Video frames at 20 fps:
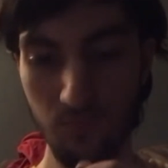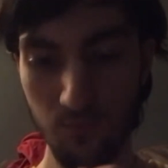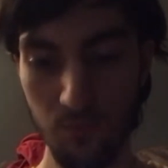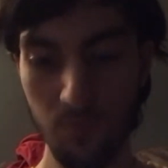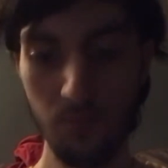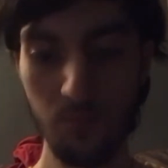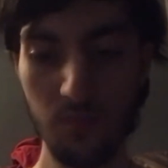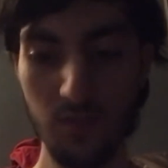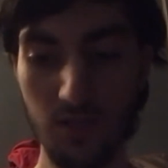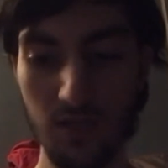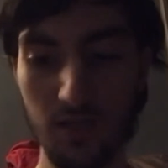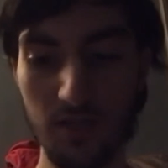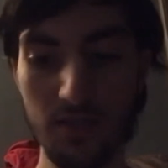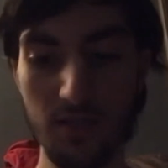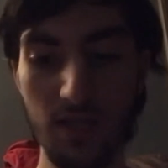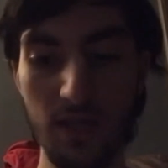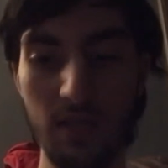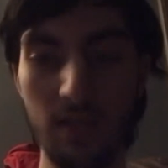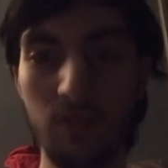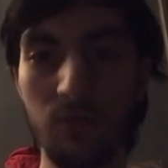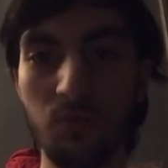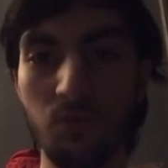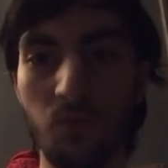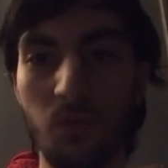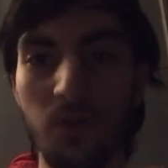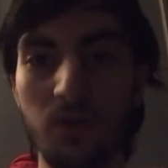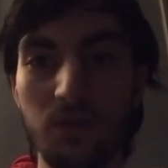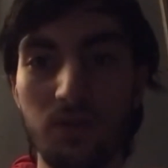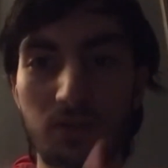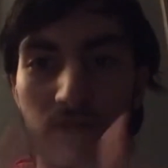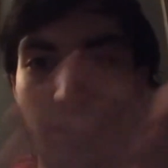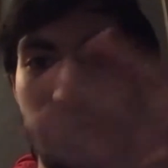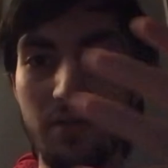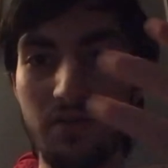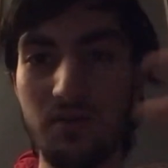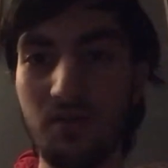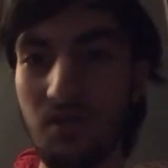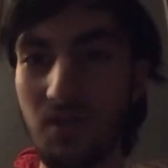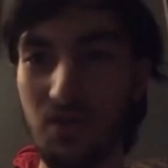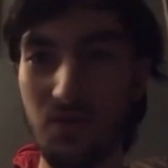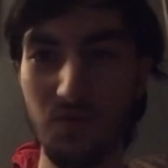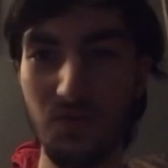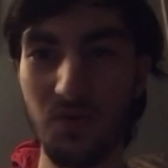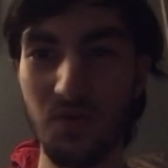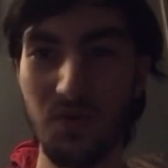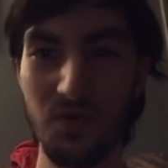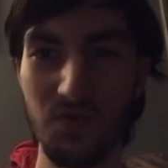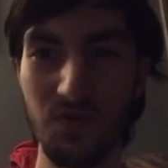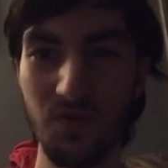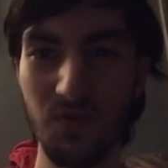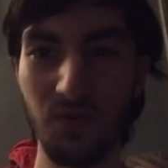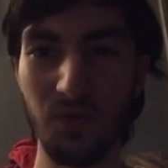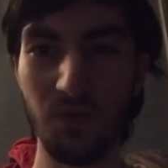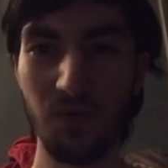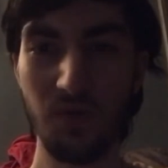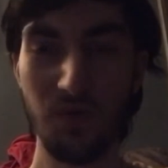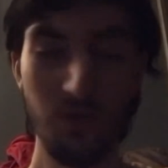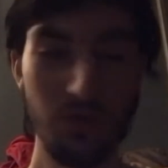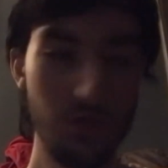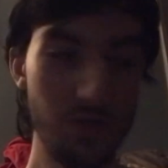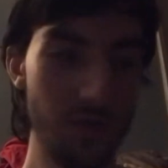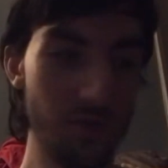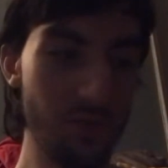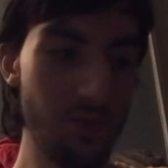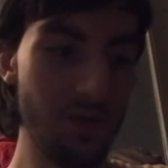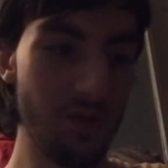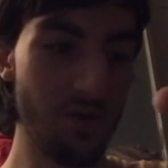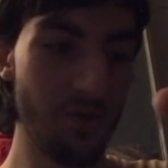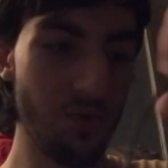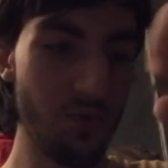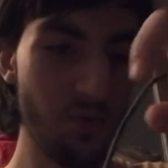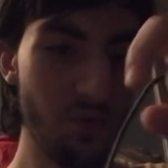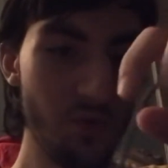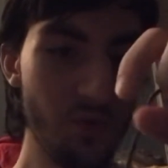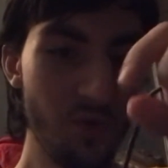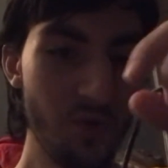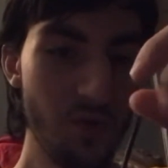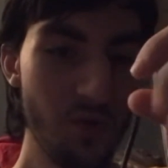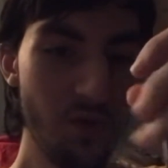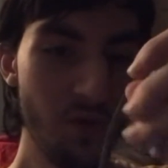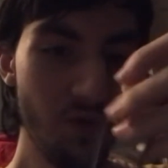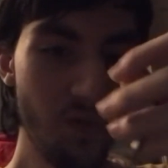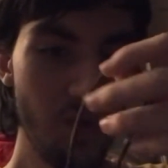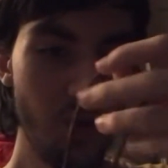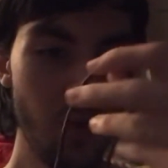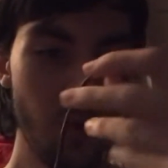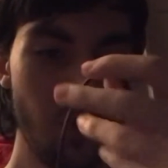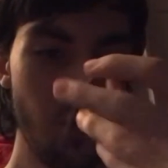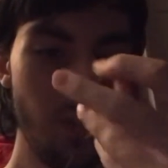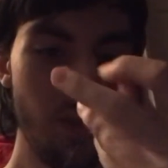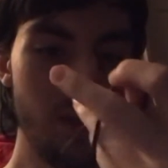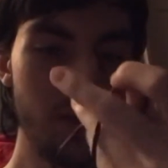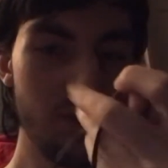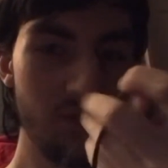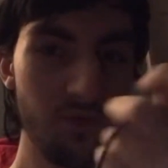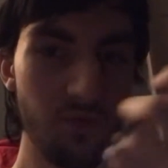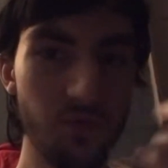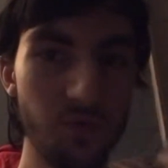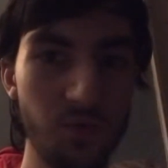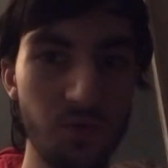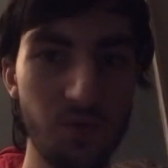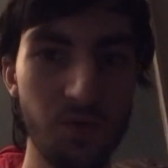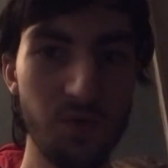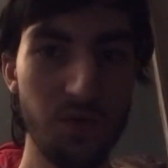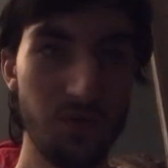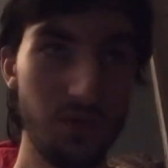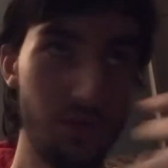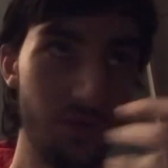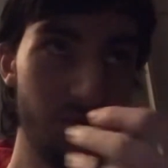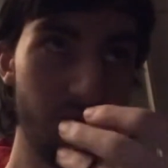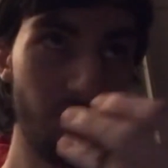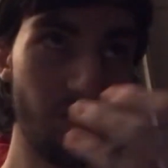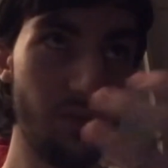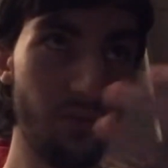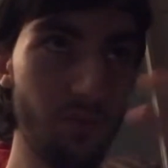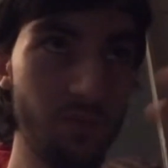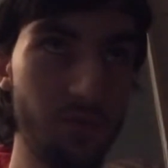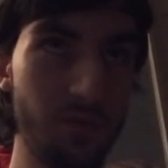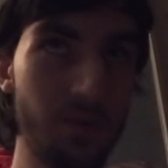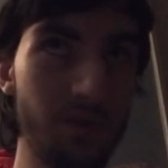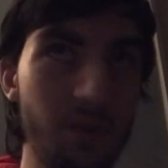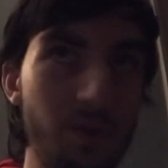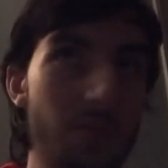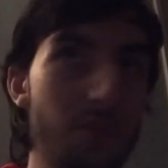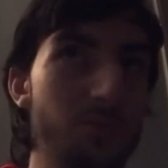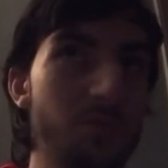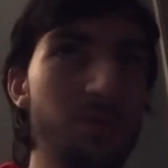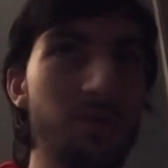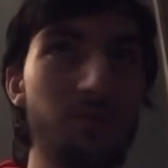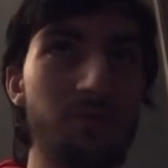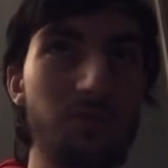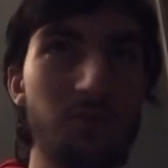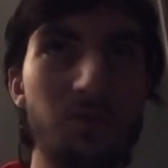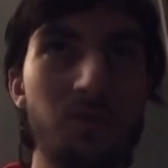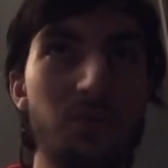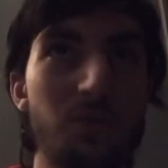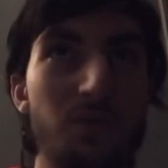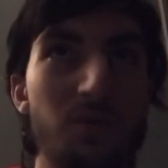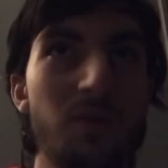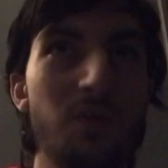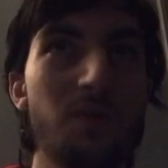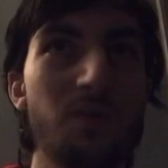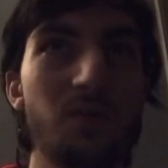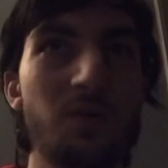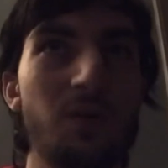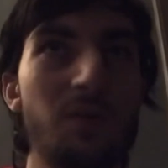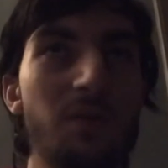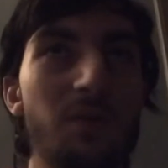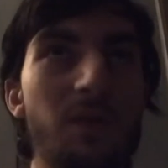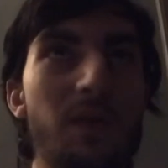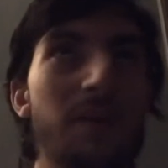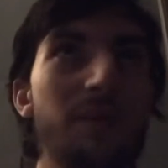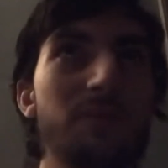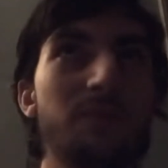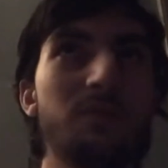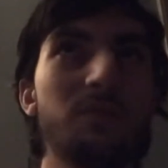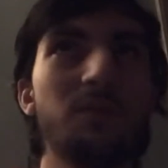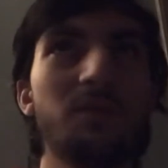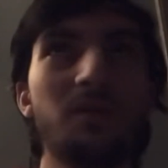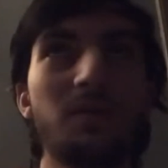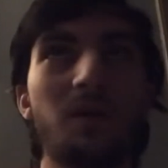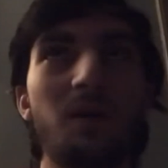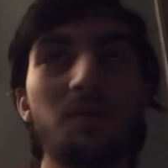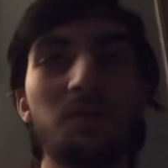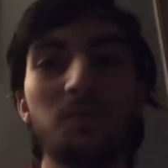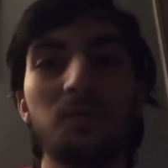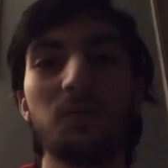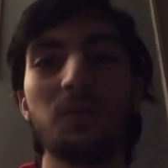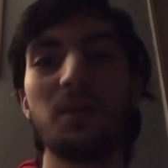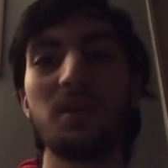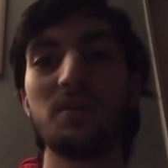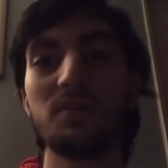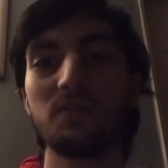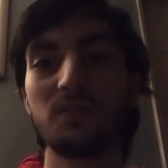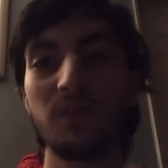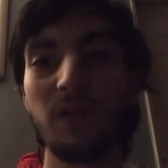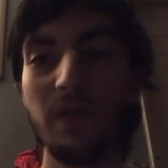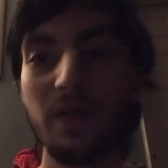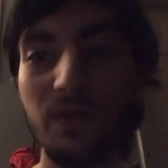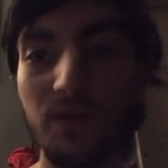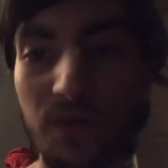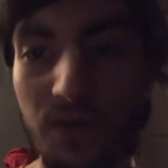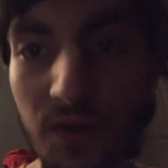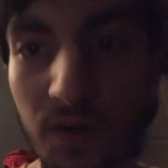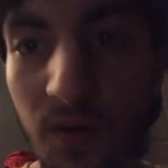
Because I didn't want yesterday's rehearsal to be a waste for something that would be a few, like, couple days later.